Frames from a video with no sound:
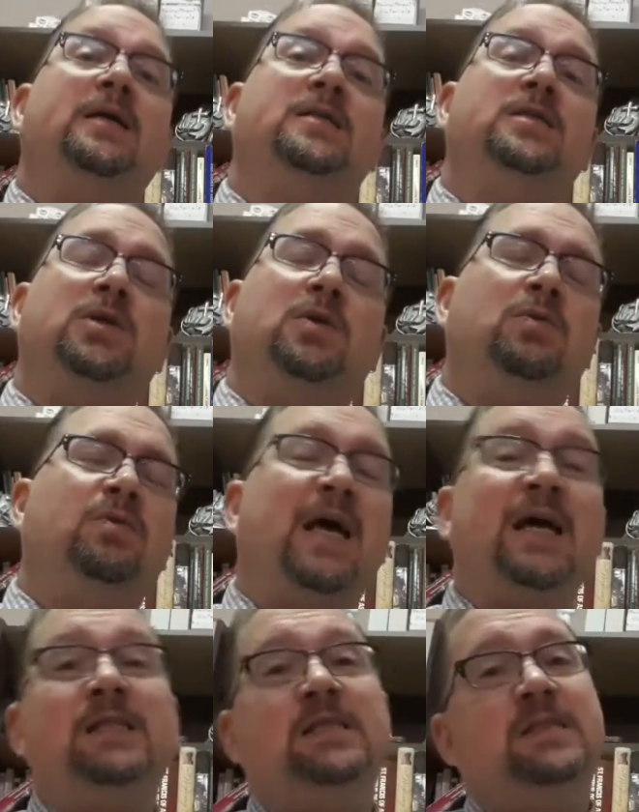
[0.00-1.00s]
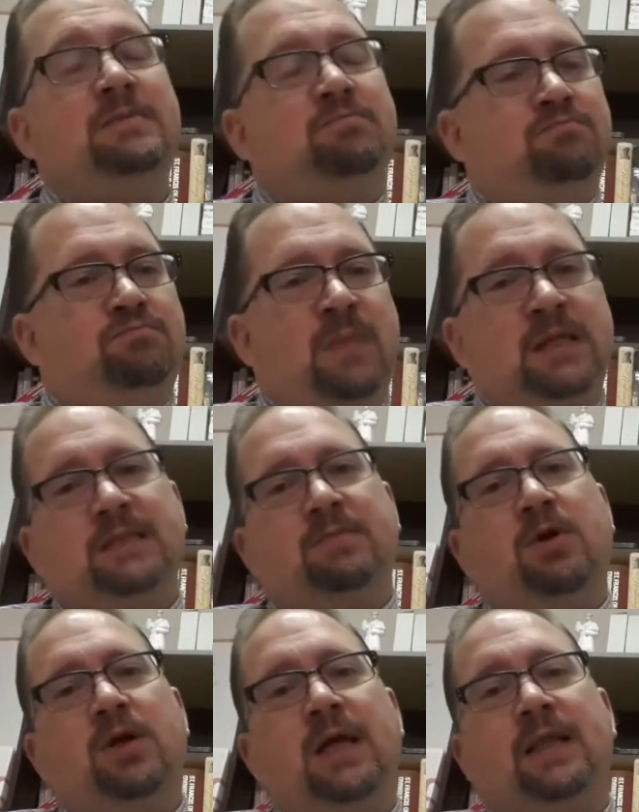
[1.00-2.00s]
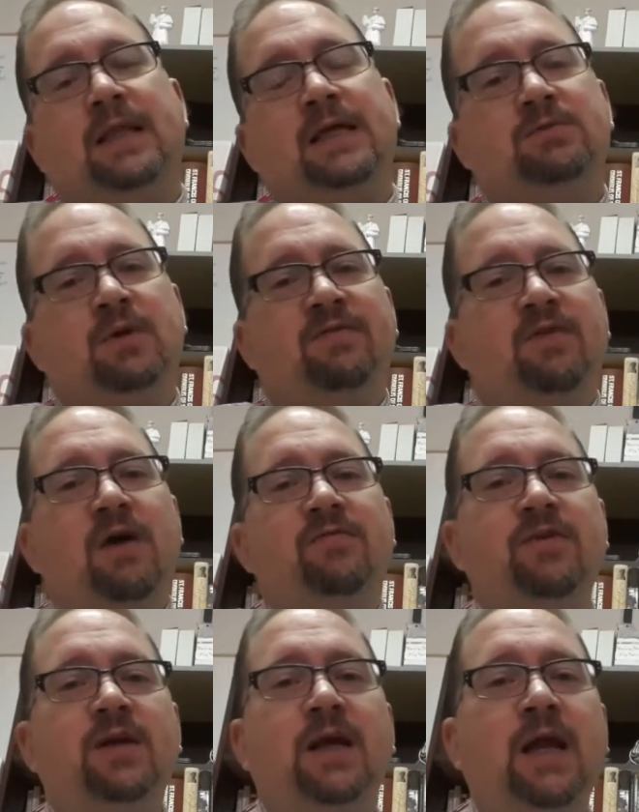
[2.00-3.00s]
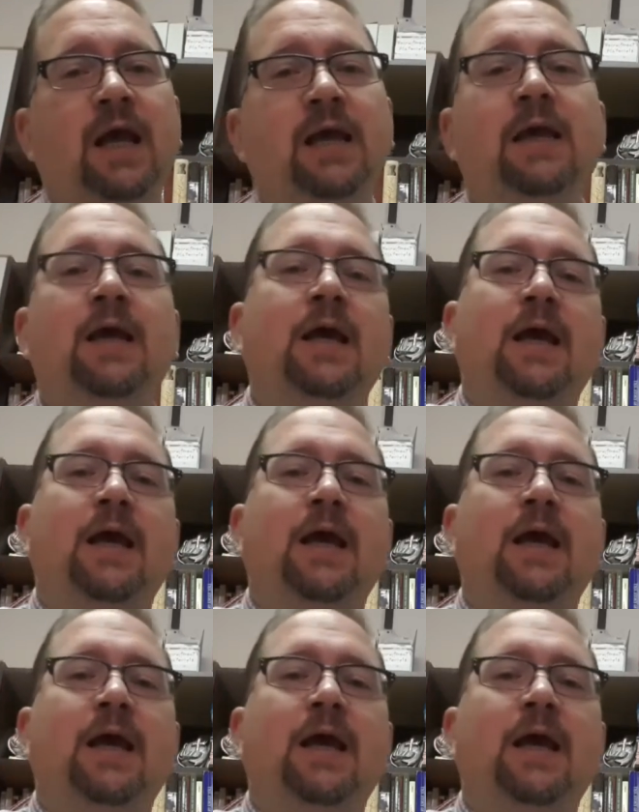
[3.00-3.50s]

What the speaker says: So that's about it. That's what I've got for you today.